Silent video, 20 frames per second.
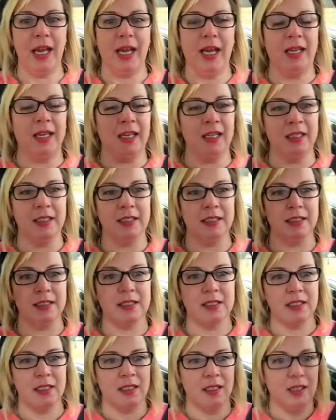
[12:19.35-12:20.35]
And
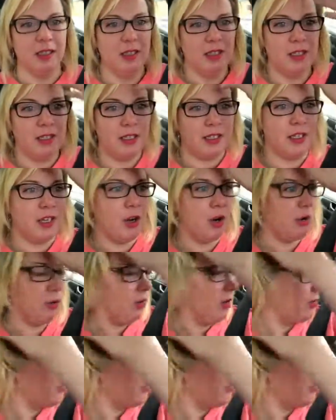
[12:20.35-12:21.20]
you know,